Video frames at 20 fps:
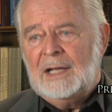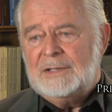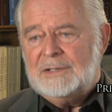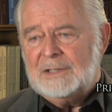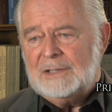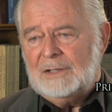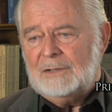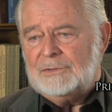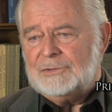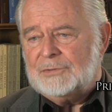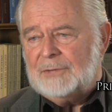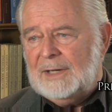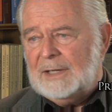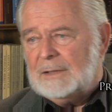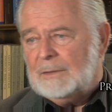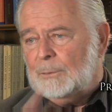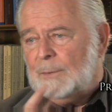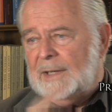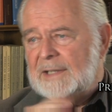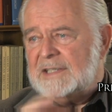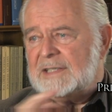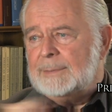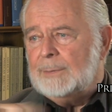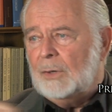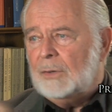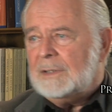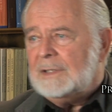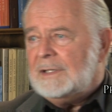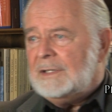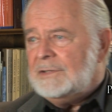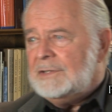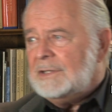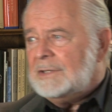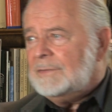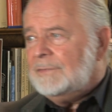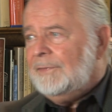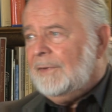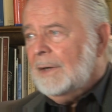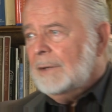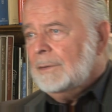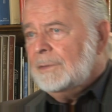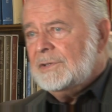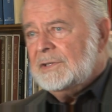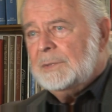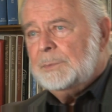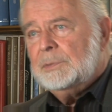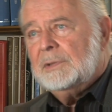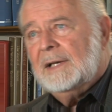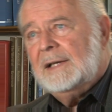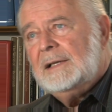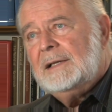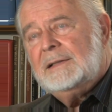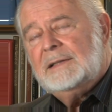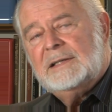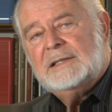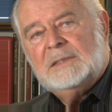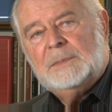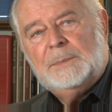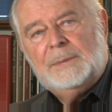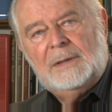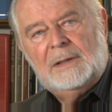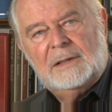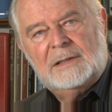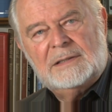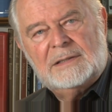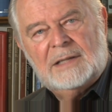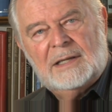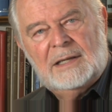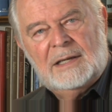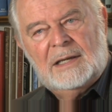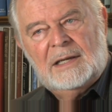There's a little trail of white smoke, and it just follows the plane and disappears.